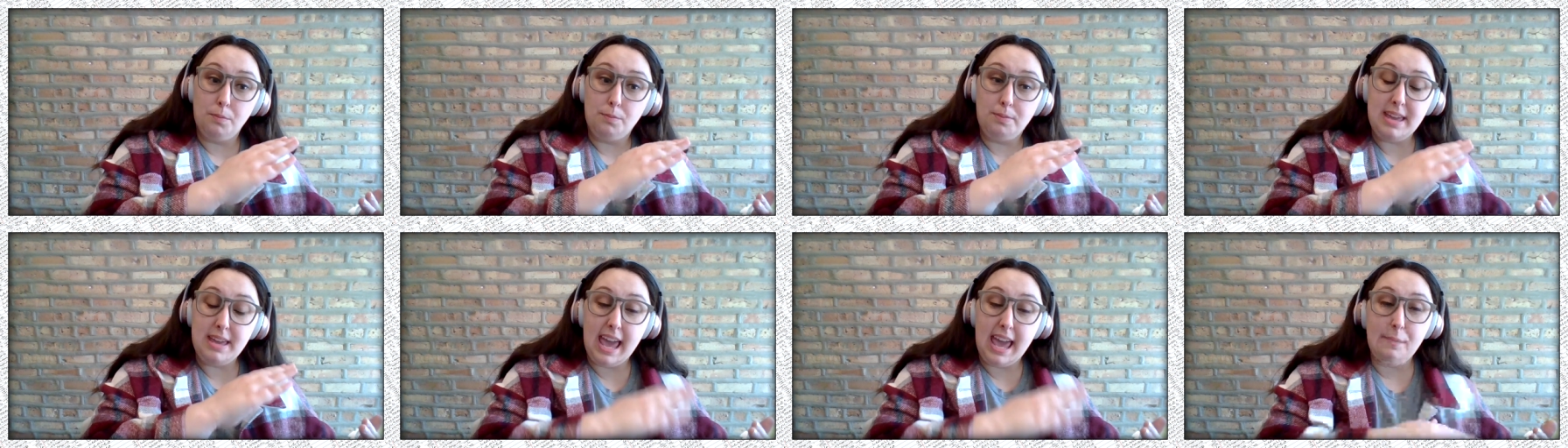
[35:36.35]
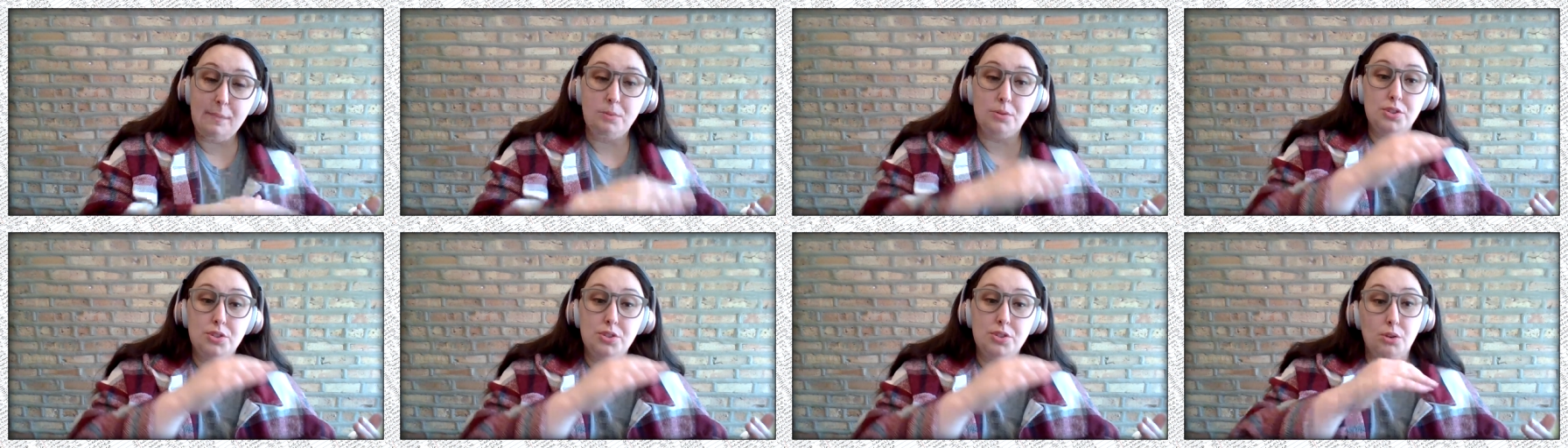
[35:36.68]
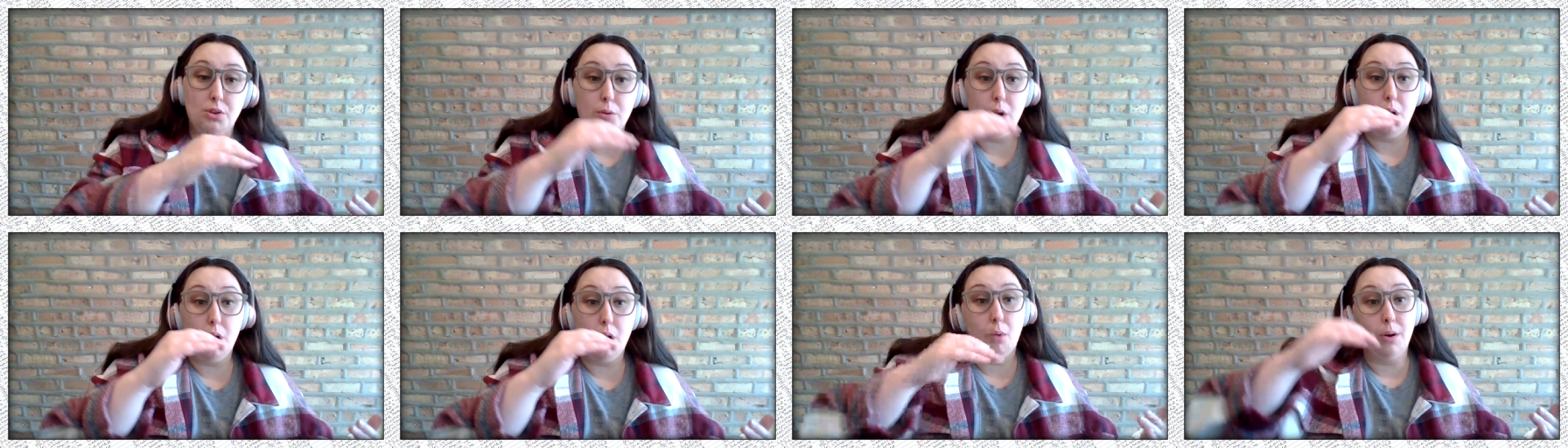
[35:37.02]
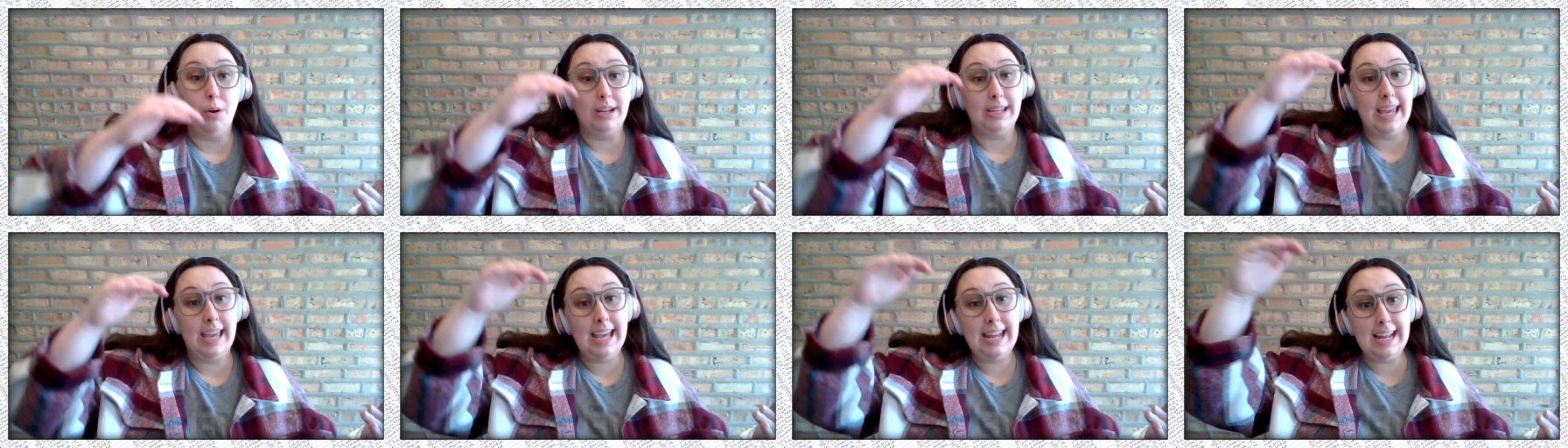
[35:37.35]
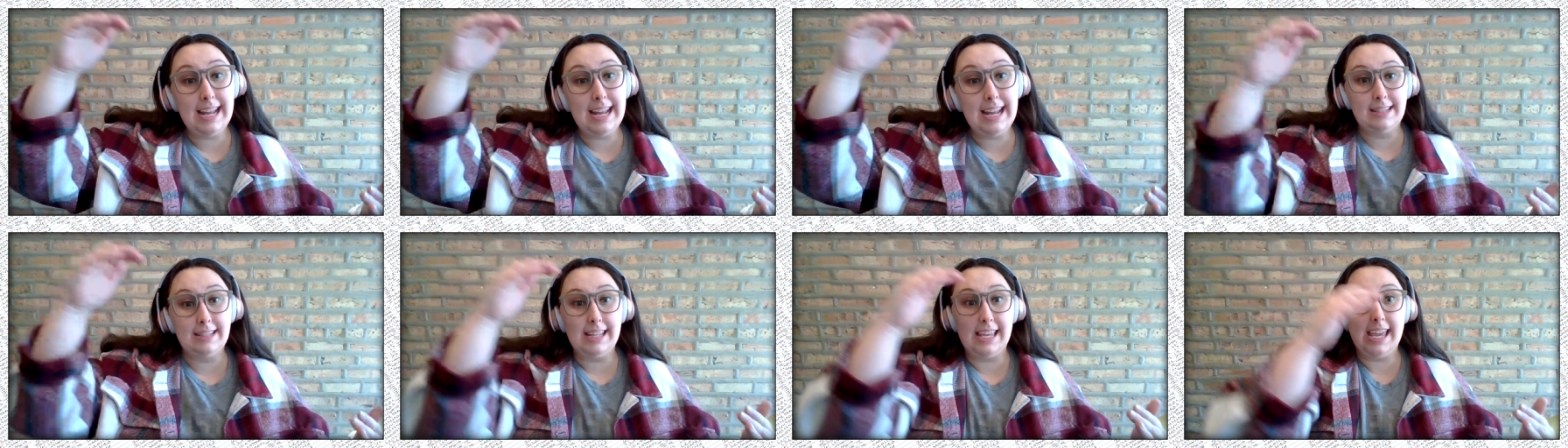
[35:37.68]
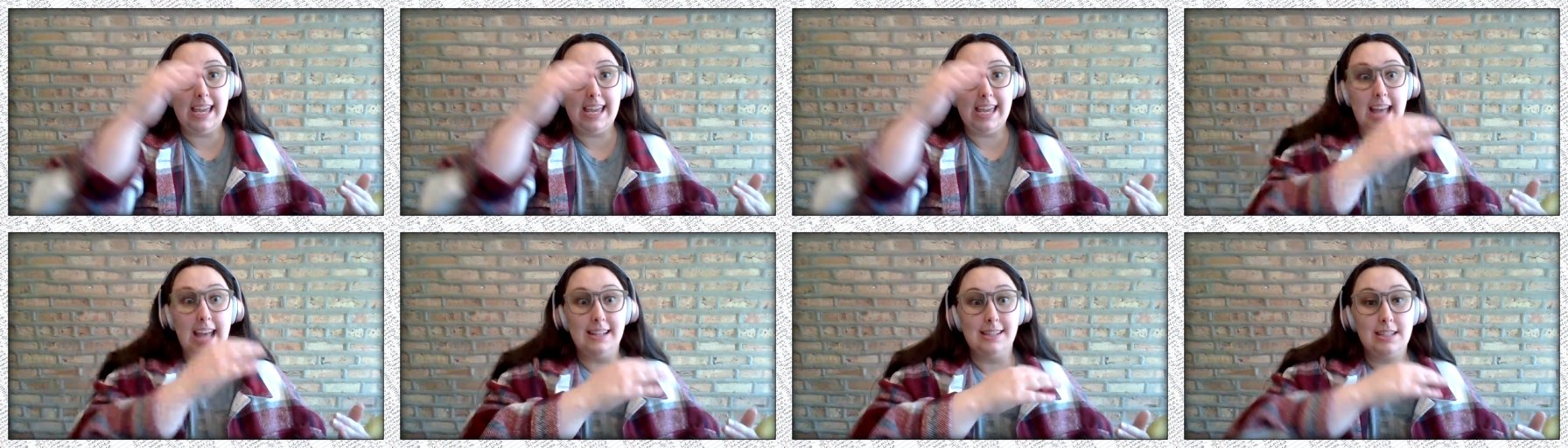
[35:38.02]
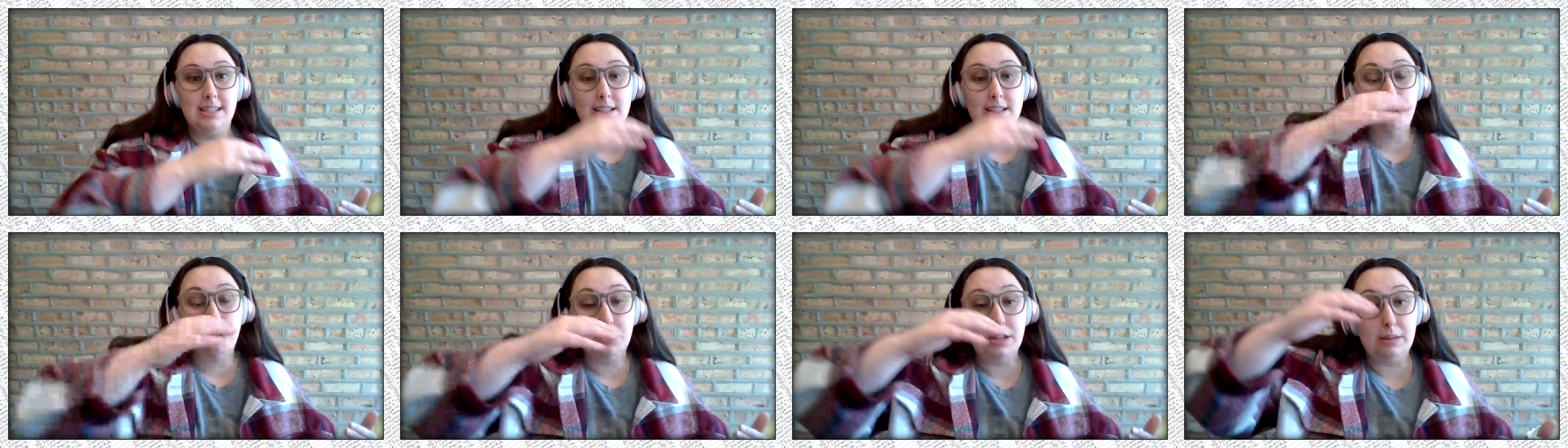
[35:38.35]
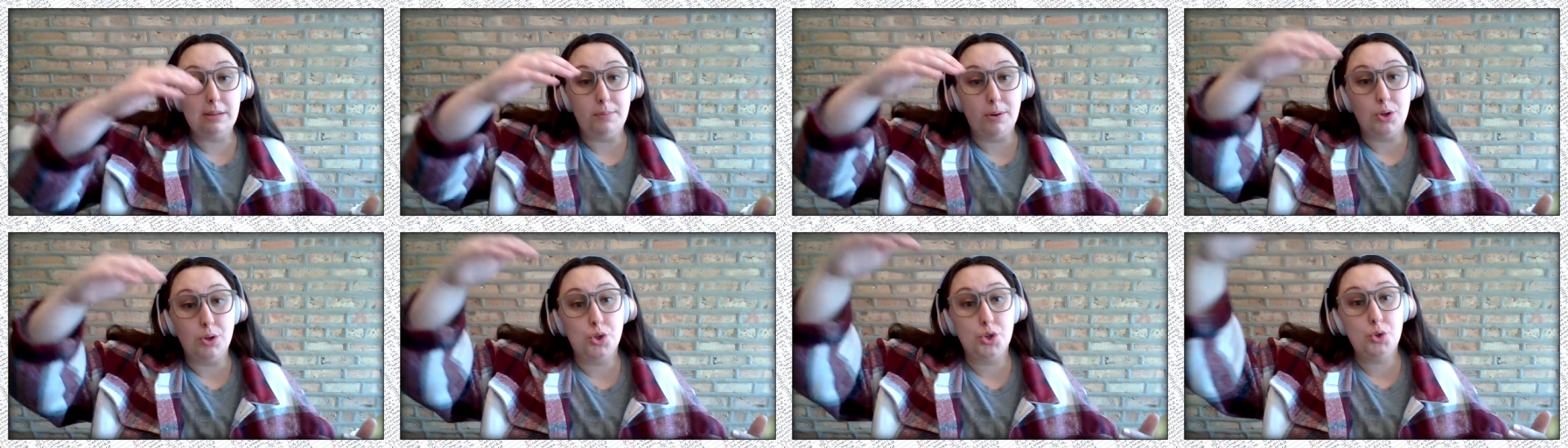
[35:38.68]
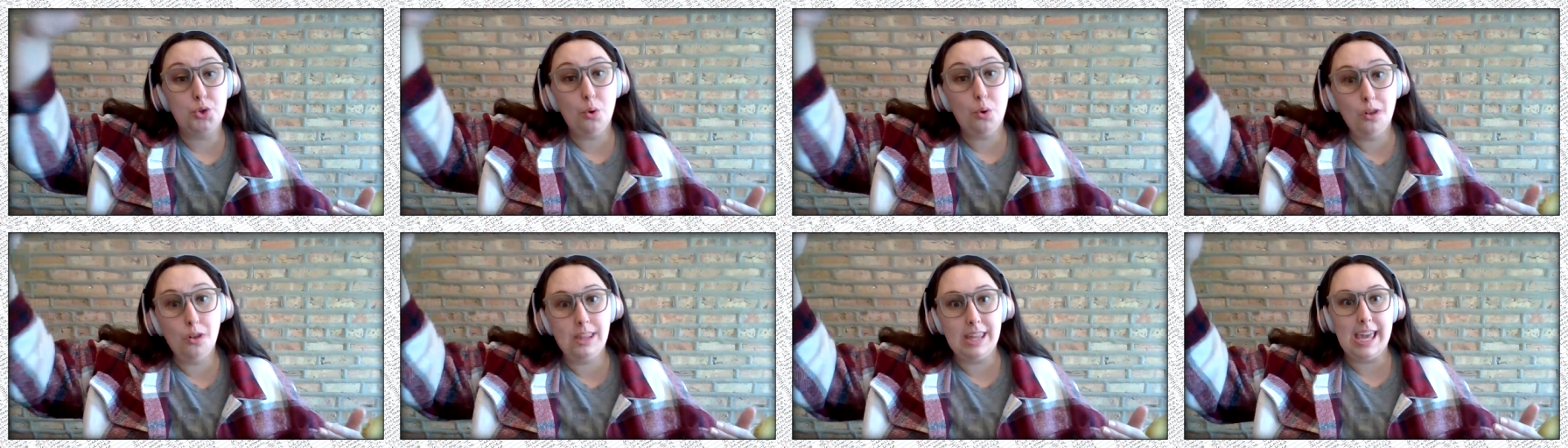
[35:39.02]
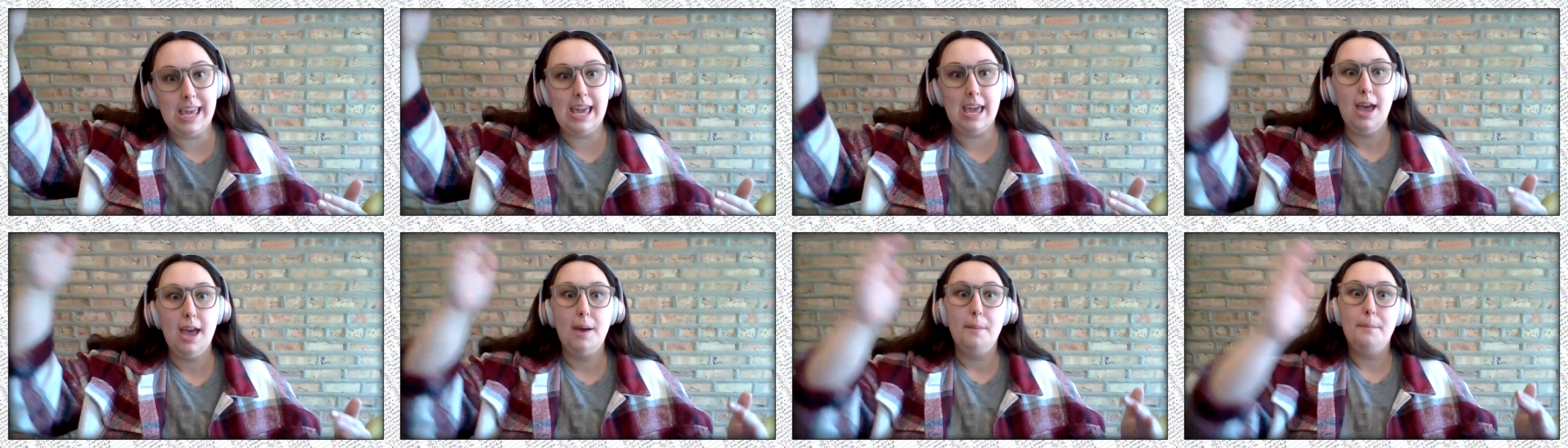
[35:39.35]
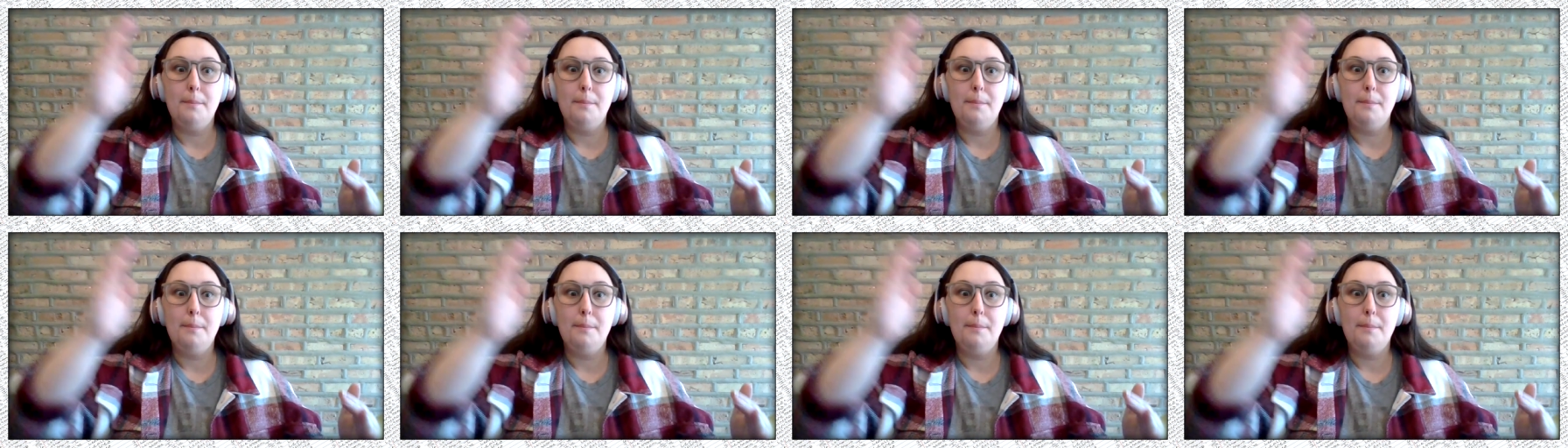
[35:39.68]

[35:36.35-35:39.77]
be able to grow organically and slowly but surely